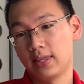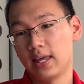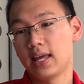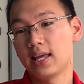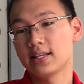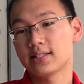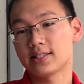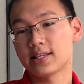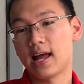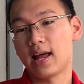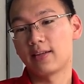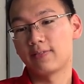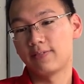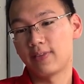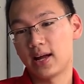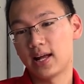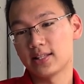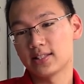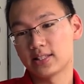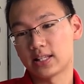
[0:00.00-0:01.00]
Thanks
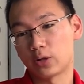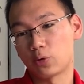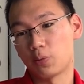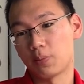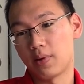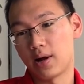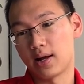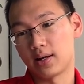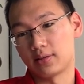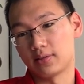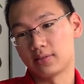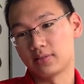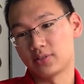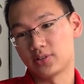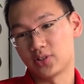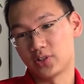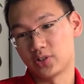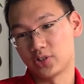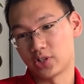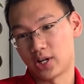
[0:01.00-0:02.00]
advance sa tubag,
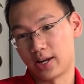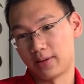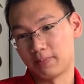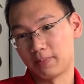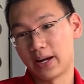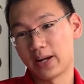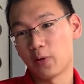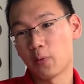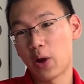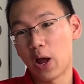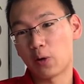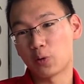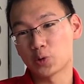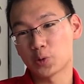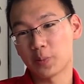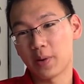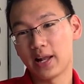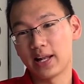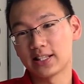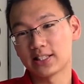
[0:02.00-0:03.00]
Sir Jan. By the way,
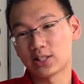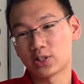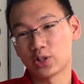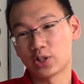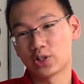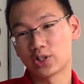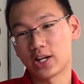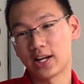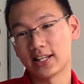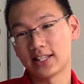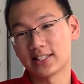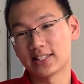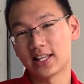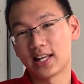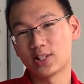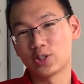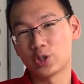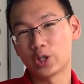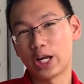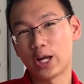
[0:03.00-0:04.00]
akong spelling sa Sir Jan is
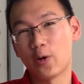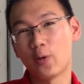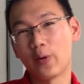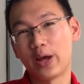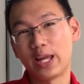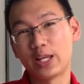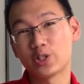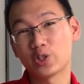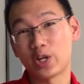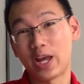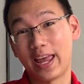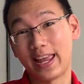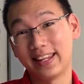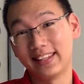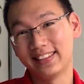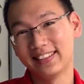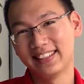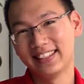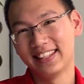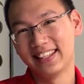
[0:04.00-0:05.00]
not
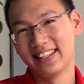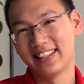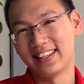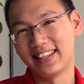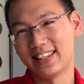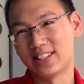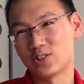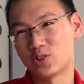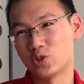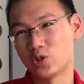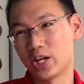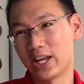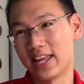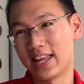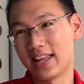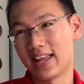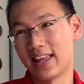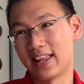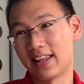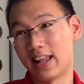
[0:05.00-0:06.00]
J-O-H-N. It's
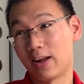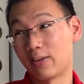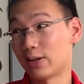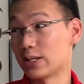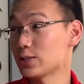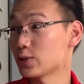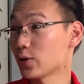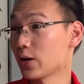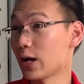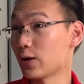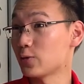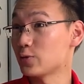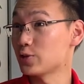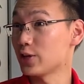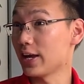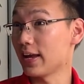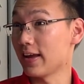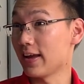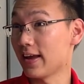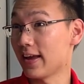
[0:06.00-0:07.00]
J-A-N. Ang reason nga nung
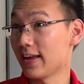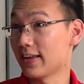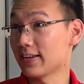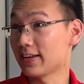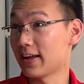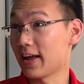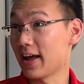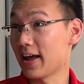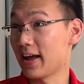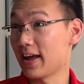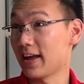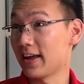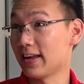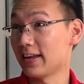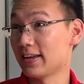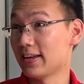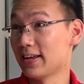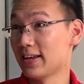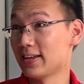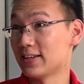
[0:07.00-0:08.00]
J-A-N
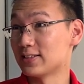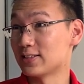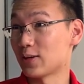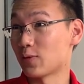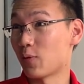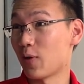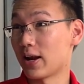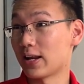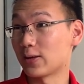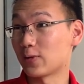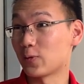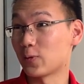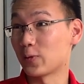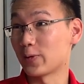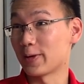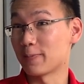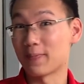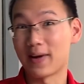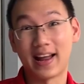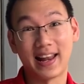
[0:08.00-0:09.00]
kay January
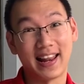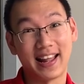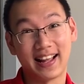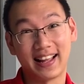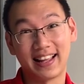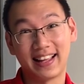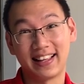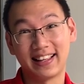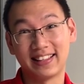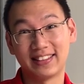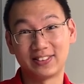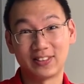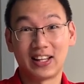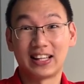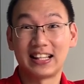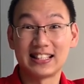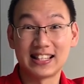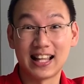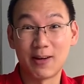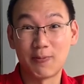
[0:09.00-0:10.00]
ko gipanganak. So
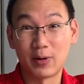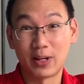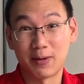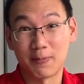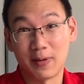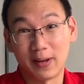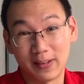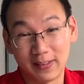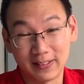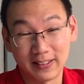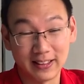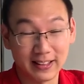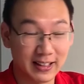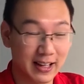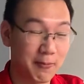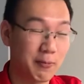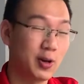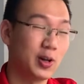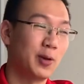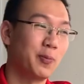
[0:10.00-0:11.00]
at least naamoy kabal.
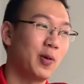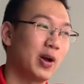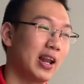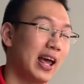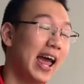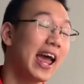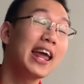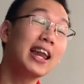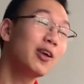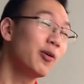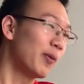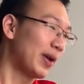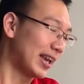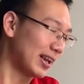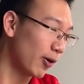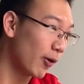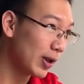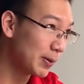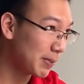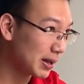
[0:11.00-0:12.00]
Kabalo na muna.
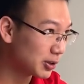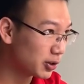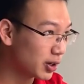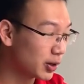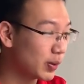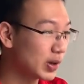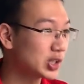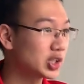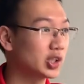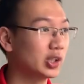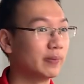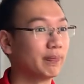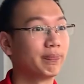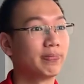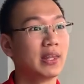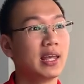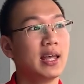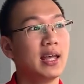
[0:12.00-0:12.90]
Anyway, going back to the question.